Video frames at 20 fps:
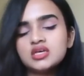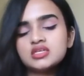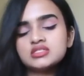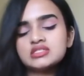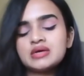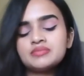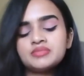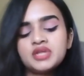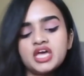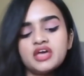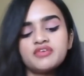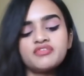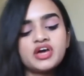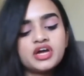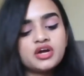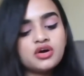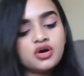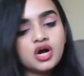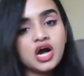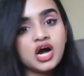someday if I
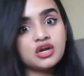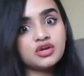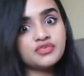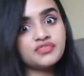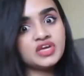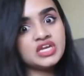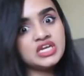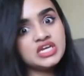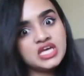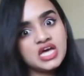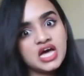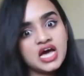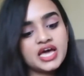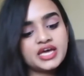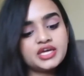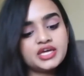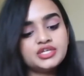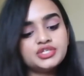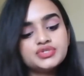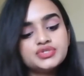go out of India
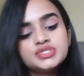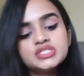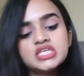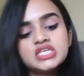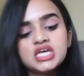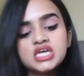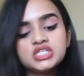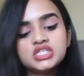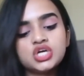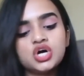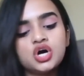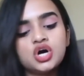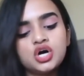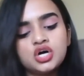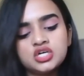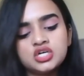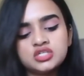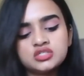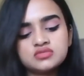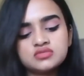I could use it,
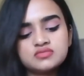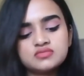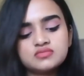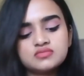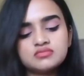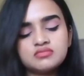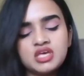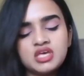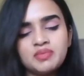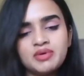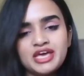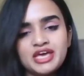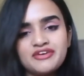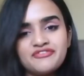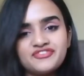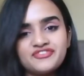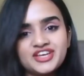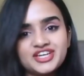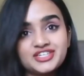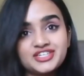or maybe
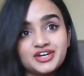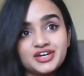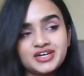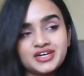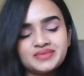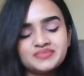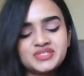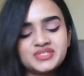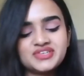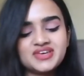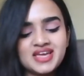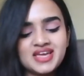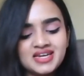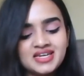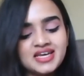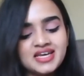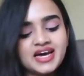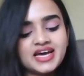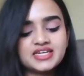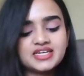if TikTok comes to
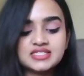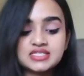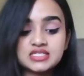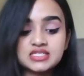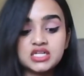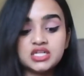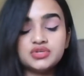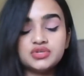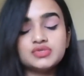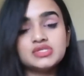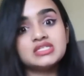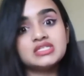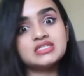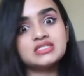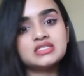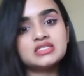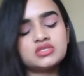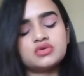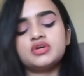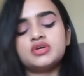India I could still use
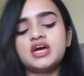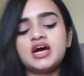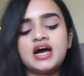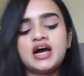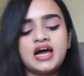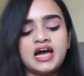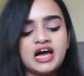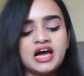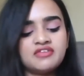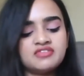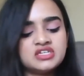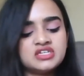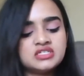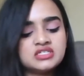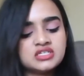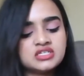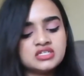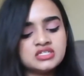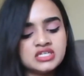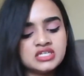it. So yeah, I
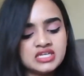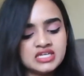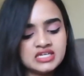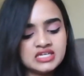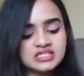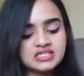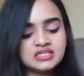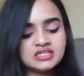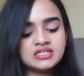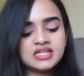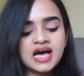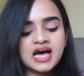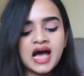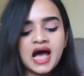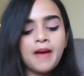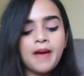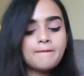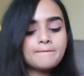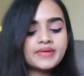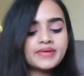haven't deleted the
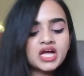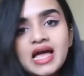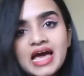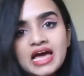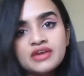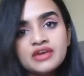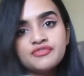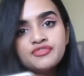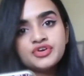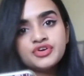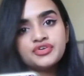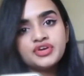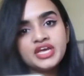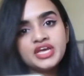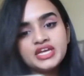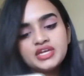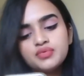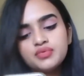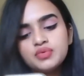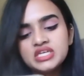app. And for
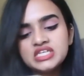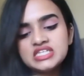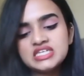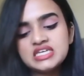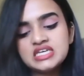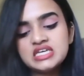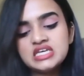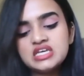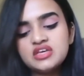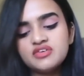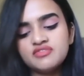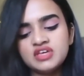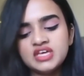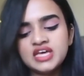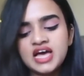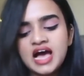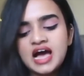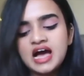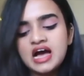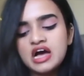creativity we
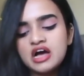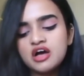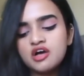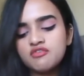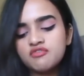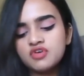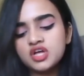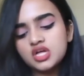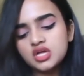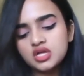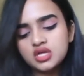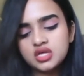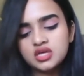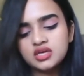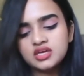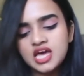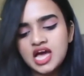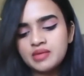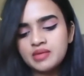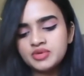have
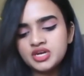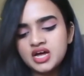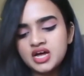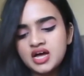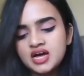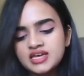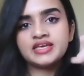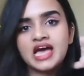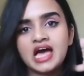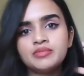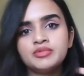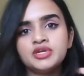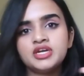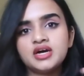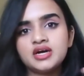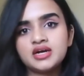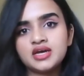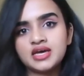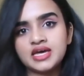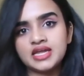camera.
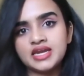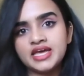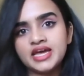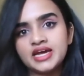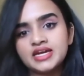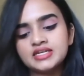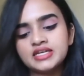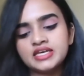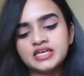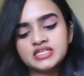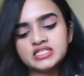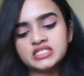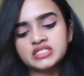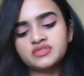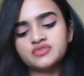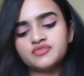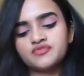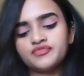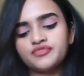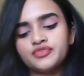Camera Connect is
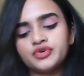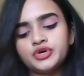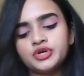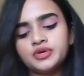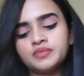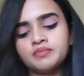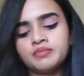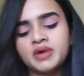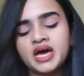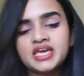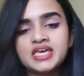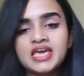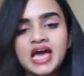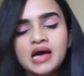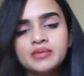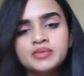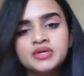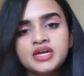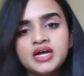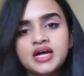for my
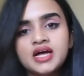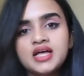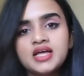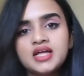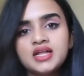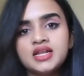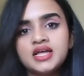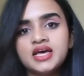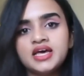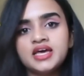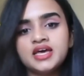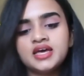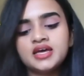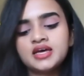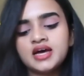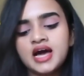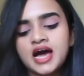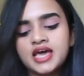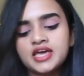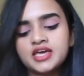camera,
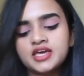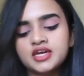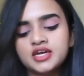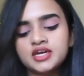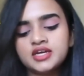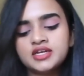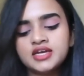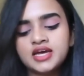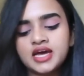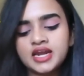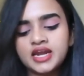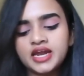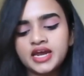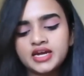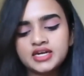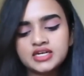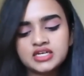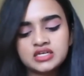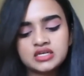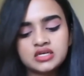like I could
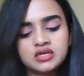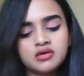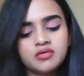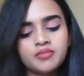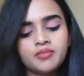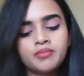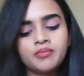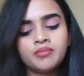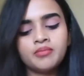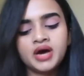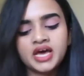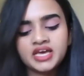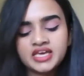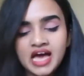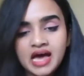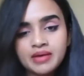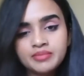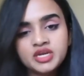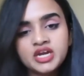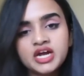connect my
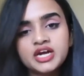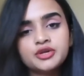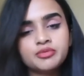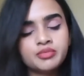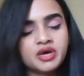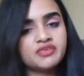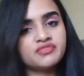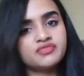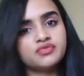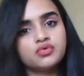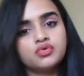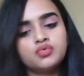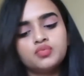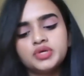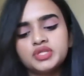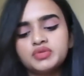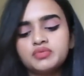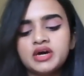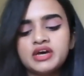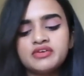camera to my phone
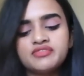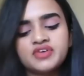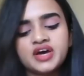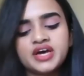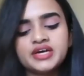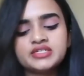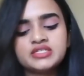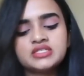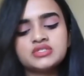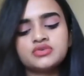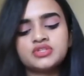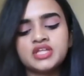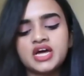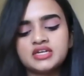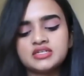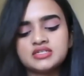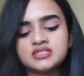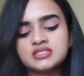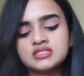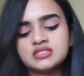with Wi-Fi, so
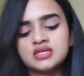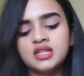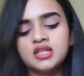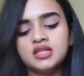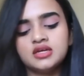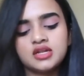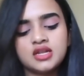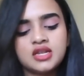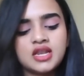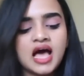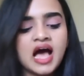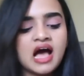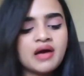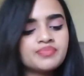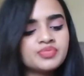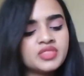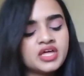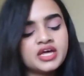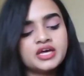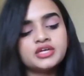that is a little
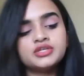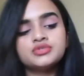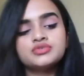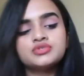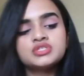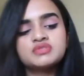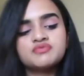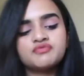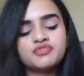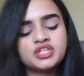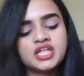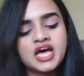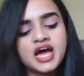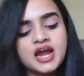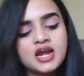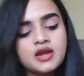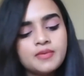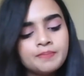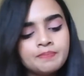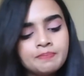app that I use for
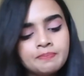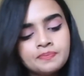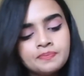that.